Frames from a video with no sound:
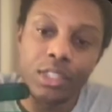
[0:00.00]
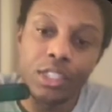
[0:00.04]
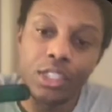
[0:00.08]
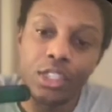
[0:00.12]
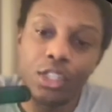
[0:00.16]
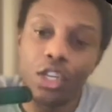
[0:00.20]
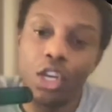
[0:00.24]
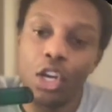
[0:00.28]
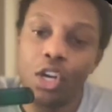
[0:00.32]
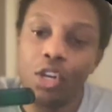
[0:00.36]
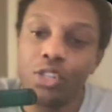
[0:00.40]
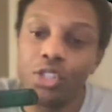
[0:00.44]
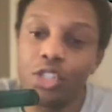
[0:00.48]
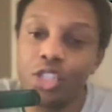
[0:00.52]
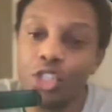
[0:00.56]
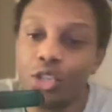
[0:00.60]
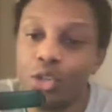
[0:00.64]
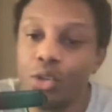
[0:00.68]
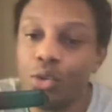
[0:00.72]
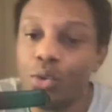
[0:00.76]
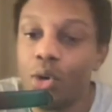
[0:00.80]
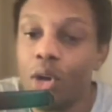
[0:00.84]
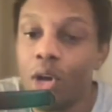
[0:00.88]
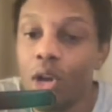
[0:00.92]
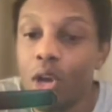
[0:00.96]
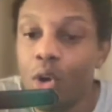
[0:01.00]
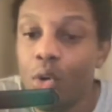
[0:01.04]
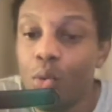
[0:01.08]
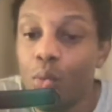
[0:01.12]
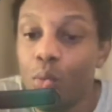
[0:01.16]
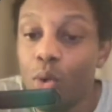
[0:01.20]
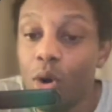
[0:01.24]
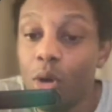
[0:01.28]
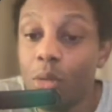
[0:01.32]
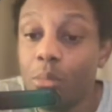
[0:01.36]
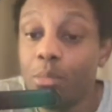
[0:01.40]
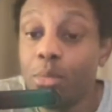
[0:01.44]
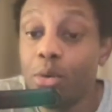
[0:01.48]
You go to
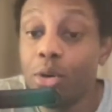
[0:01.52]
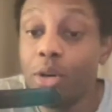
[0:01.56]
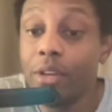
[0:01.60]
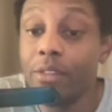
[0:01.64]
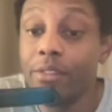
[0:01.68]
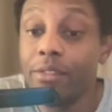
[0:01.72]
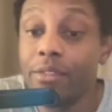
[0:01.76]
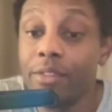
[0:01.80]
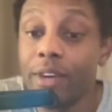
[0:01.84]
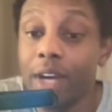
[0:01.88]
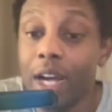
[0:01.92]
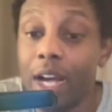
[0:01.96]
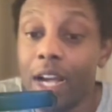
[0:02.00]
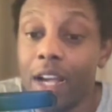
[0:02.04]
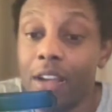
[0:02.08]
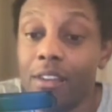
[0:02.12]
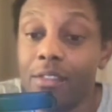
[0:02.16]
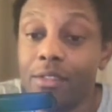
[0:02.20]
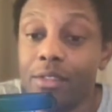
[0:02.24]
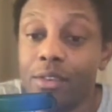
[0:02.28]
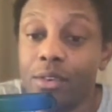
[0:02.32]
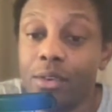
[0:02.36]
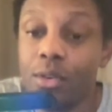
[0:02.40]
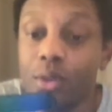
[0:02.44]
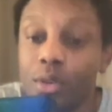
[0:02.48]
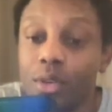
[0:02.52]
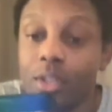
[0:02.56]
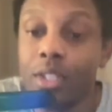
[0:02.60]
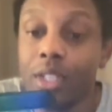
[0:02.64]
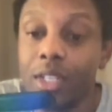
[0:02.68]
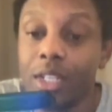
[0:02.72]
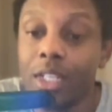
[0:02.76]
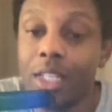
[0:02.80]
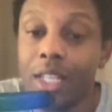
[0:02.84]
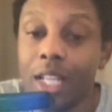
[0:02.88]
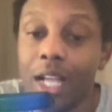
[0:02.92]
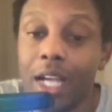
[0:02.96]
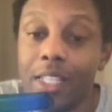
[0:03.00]
1.5 or the
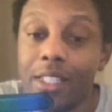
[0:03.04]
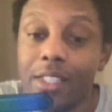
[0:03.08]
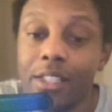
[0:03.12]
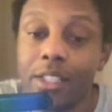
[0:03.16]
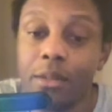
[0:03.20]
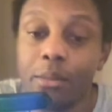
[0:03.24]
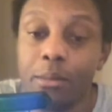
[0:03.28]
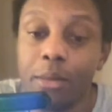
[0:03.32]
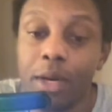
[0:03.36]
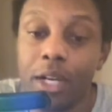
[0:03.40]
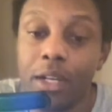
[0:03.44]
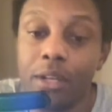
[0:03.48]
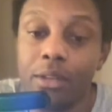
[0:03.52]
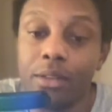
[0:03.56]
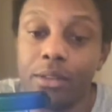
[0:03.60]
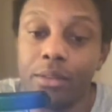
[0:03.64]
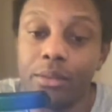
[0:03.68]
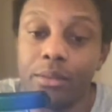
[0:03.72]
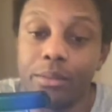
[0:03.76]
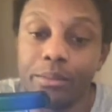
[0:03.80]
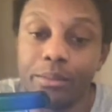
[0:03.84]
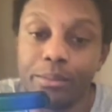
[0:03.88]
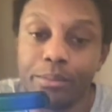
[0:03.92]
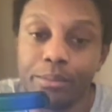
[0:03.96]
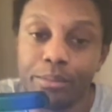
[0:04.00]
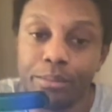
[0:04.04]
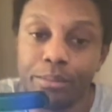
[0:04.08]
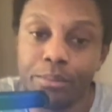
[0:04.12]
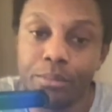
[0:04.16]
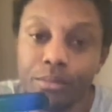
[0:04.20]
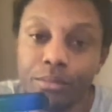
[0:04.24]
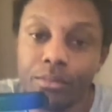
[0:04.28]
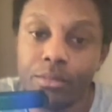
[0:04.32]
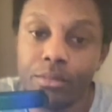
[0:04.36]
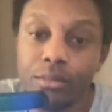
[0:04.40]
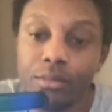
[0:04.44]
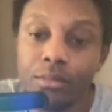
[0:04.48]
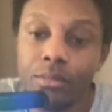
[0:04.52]
classic model,
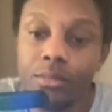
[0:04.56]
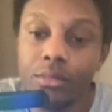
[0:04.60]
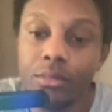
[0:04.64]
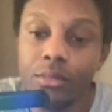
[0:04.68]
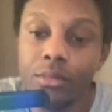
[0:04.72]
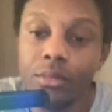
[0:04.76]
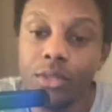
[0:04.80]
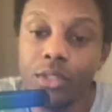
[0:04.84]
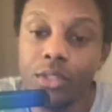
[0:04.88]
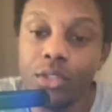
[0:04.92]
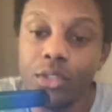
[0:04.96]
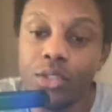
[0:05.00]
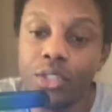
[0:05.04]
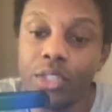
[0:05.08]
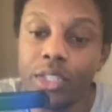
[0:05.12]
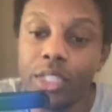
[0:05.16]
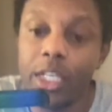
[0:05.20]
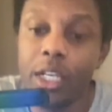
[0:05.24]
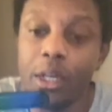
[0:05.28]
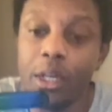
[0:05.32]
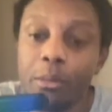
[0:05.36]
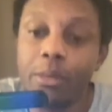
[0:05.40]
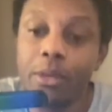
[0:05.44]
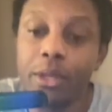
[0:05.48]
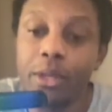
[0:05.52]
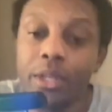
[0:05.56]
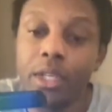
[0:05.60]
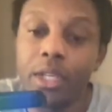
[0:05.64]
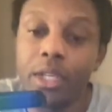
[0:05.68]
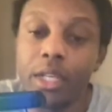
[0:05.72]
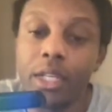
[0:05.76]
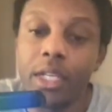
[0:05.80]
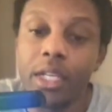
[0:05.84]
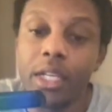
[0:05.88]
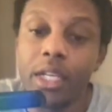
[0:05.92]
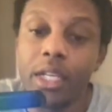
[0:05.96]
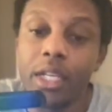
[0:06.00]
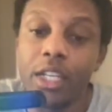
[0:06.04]
and you skip,
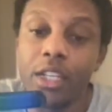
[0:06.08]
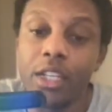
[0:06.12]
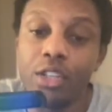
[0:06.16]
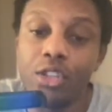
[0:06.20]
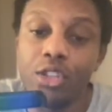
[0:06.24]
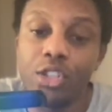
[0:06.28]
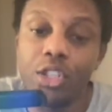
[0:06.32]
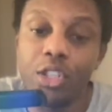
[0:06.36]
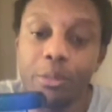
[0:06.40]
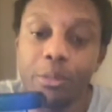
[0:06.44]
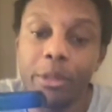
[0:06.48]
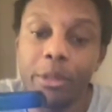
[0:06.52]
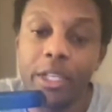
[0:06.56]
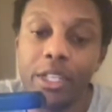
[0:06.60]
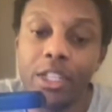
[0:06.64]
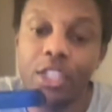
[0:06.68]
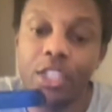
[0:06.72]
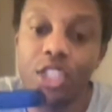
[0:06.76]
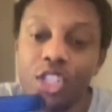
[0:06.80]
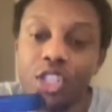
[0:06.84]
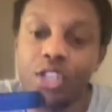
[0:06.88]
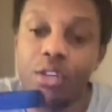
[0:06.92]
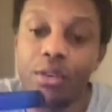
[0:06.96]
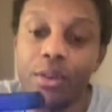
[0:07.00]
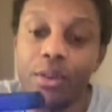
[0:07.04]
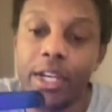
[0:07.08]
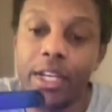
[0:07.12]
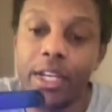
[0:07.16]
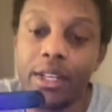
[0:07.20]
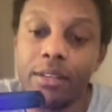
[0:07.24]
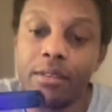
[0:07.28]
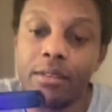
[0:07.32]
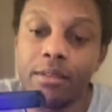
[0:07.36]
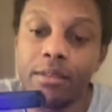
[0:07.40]
and you should be able to generate.